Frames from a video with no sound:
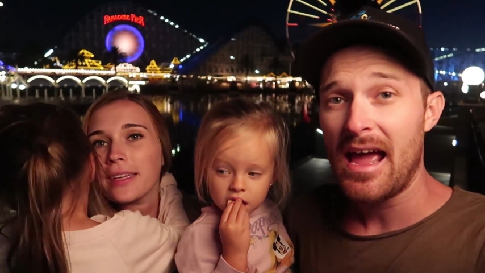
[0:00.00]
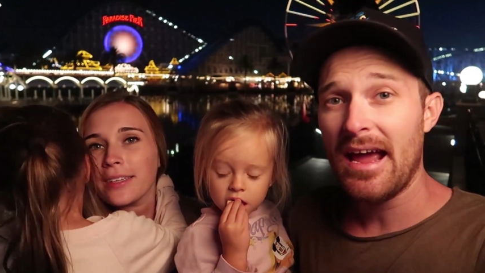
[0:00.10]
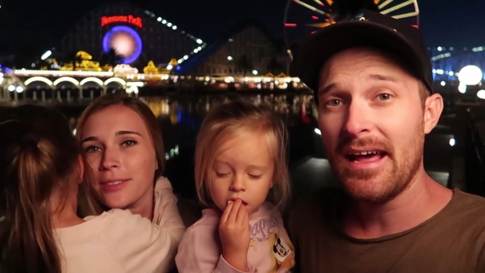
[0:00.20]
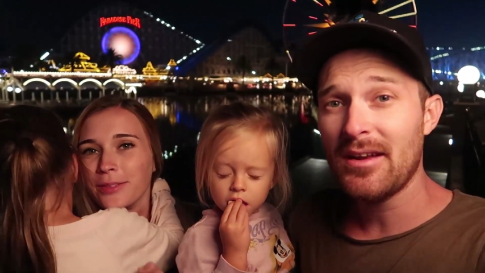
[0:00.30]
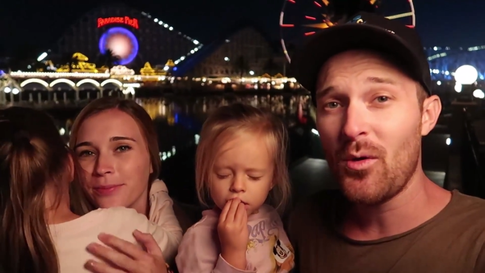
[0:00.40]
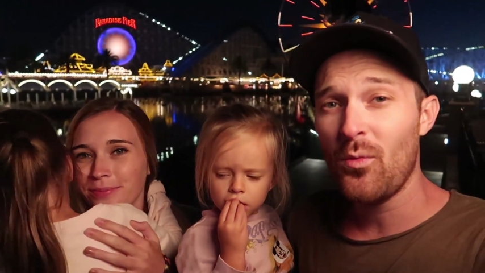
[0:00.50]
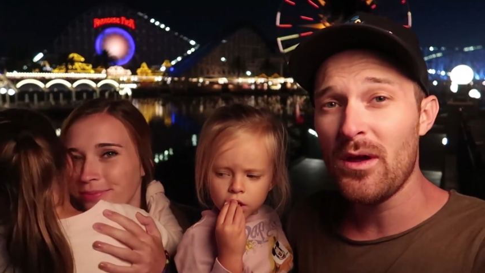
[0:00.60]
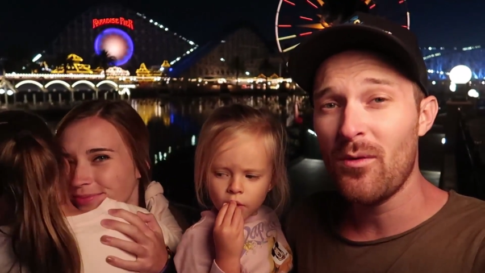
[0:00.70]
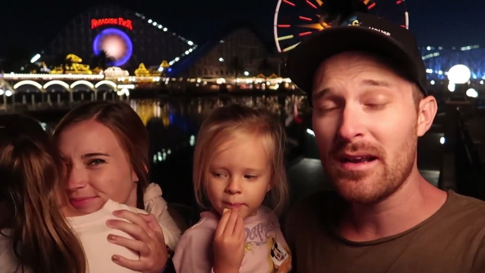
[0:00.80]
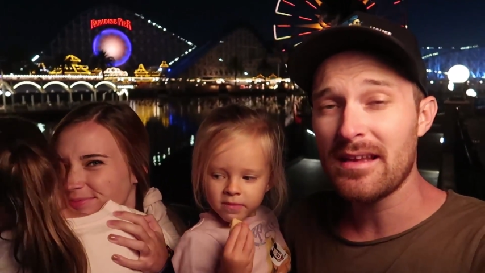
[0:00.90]
Speaker 1: And
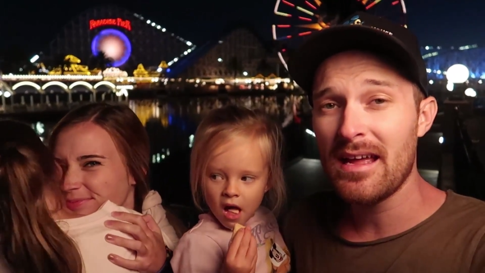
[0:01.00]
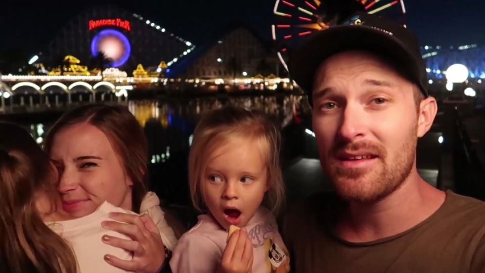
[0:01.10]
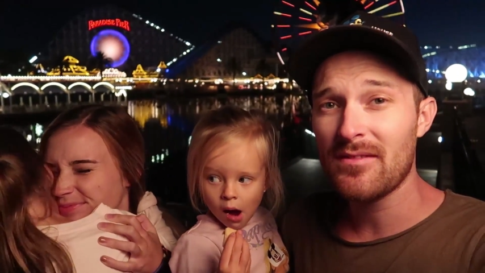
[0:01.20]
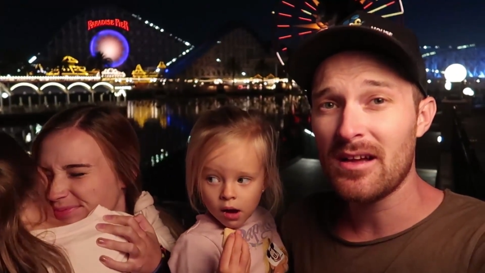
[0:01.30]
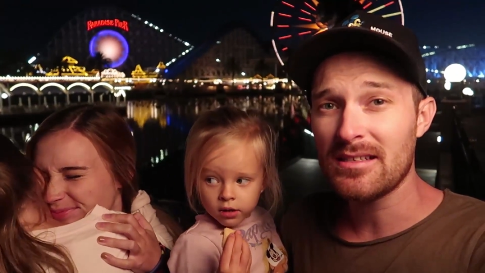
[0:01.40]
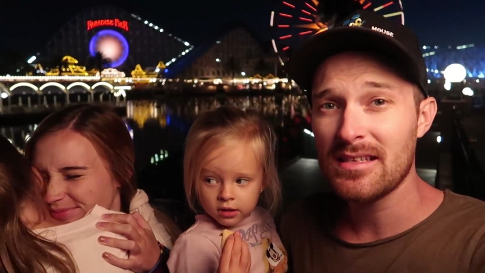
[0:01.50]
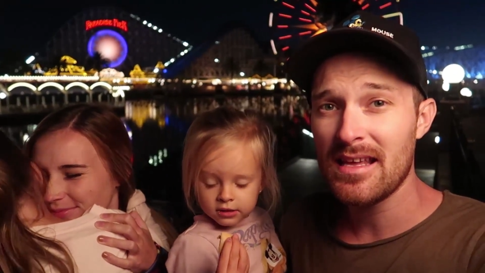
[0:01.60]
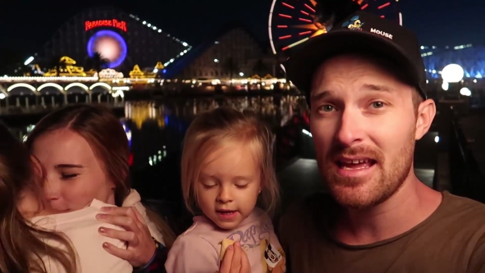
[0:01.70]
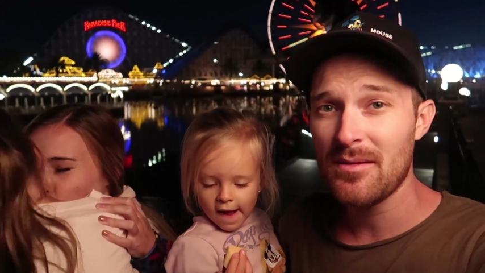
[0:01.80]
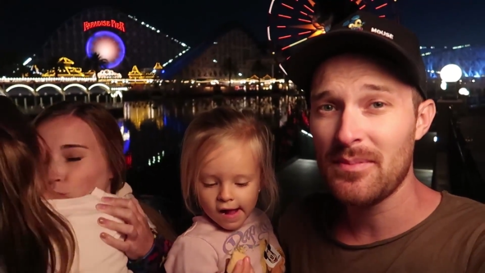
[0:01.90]
we wanted to end the vlog
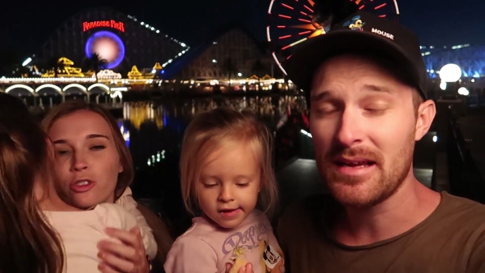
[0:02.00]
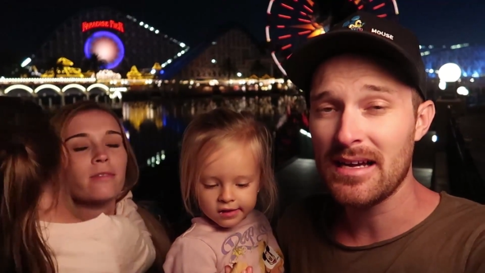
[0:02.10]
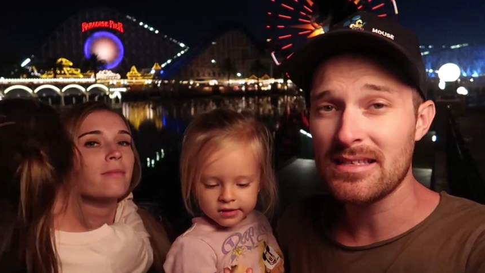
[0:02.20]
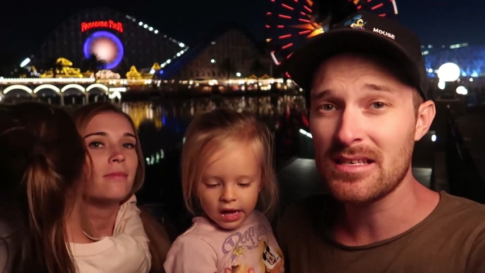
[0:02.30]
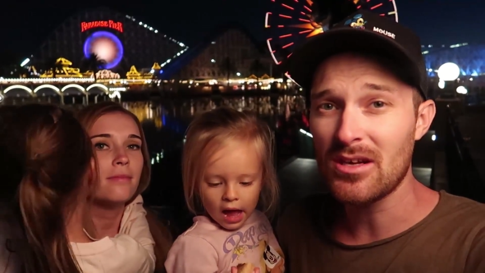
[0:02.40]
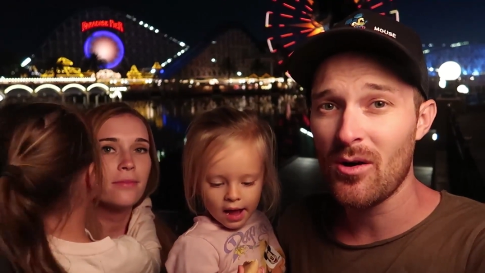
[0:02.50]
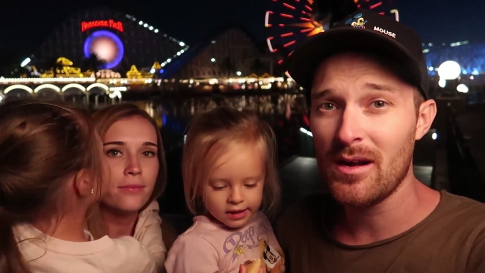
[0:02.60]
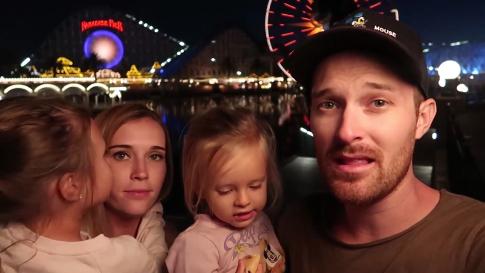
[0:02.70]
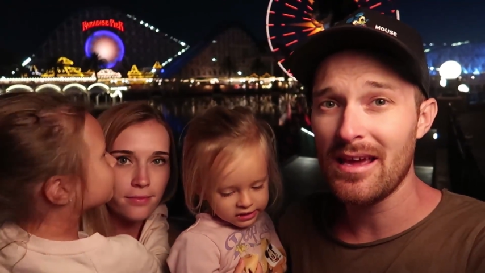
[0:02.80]
today because it's already